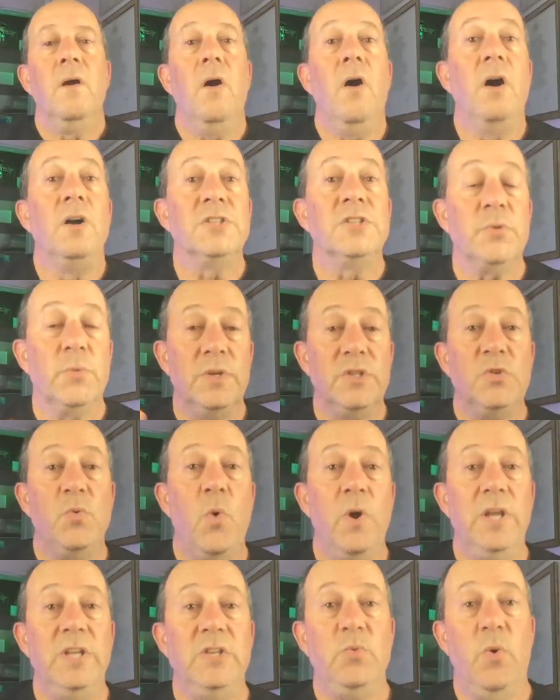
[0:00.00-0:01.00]
Also in
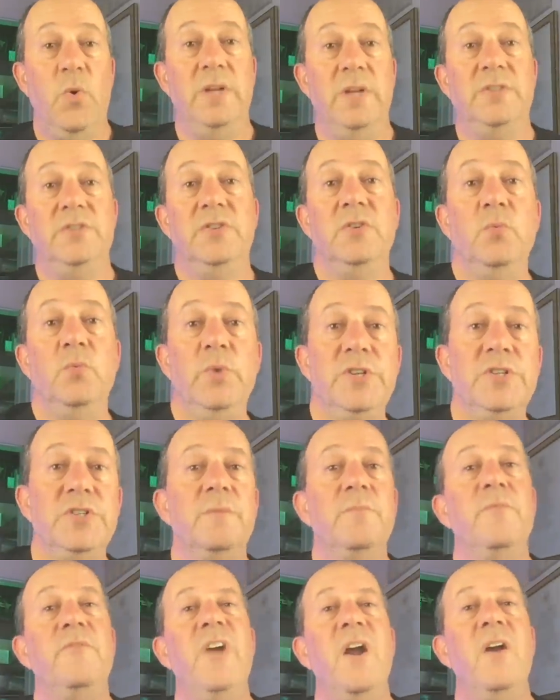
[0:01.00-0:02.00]
2022, we
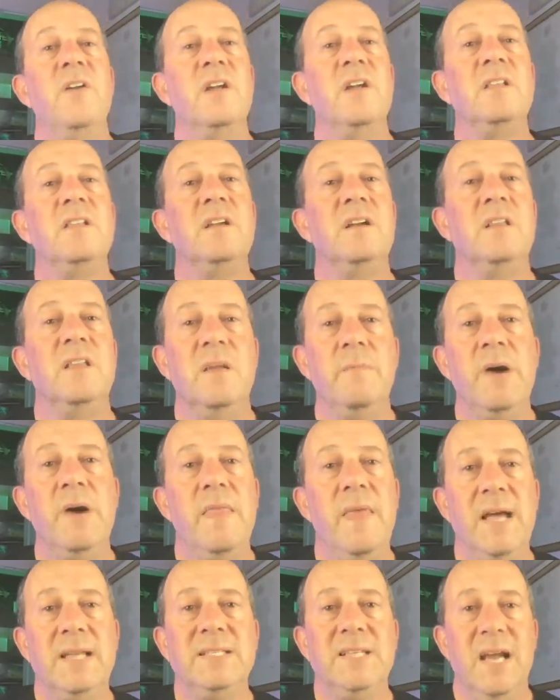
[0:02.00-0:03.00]
should very clearly by
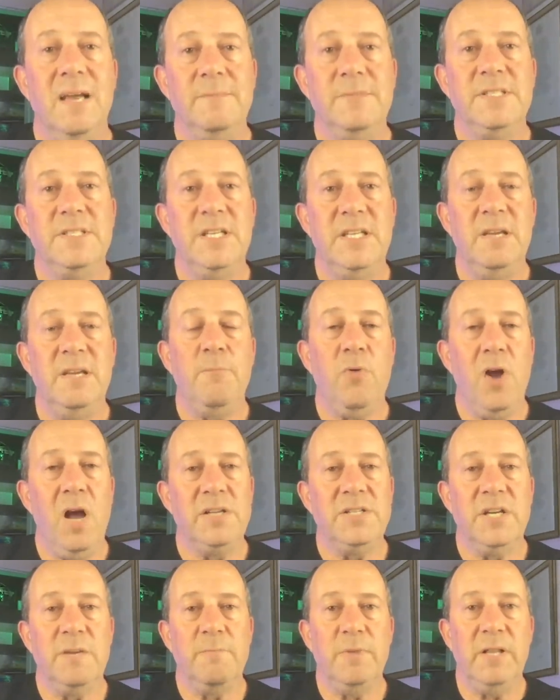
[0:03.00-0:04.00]
that time see
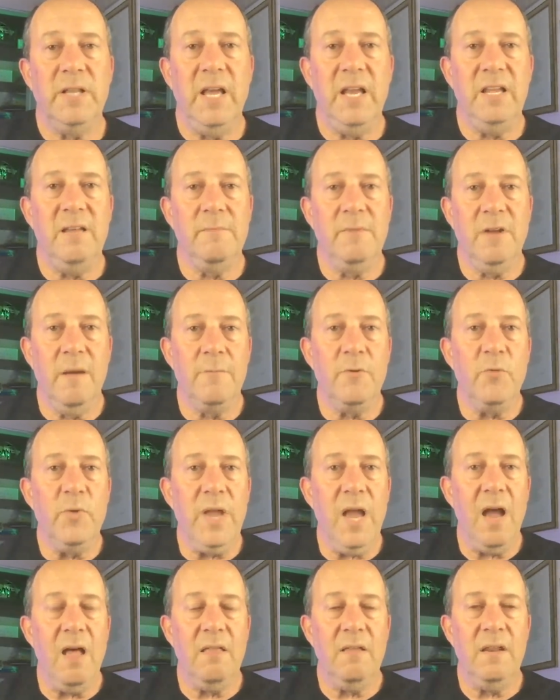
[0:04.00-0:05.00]
Project Palladium come to
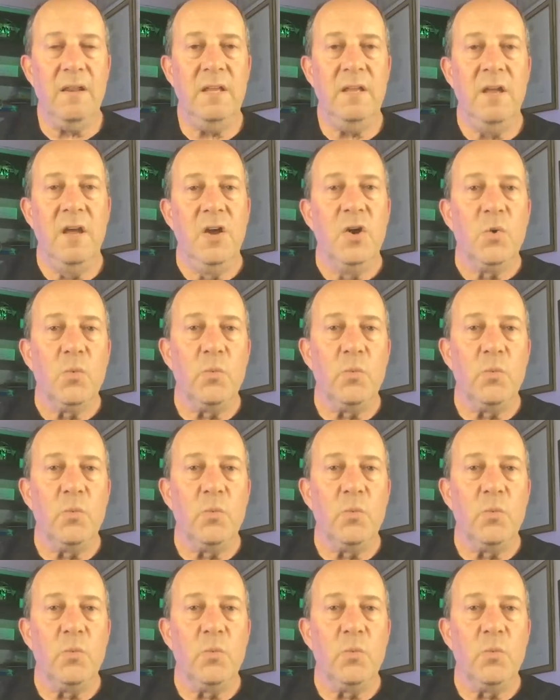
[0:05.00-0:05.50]
reality,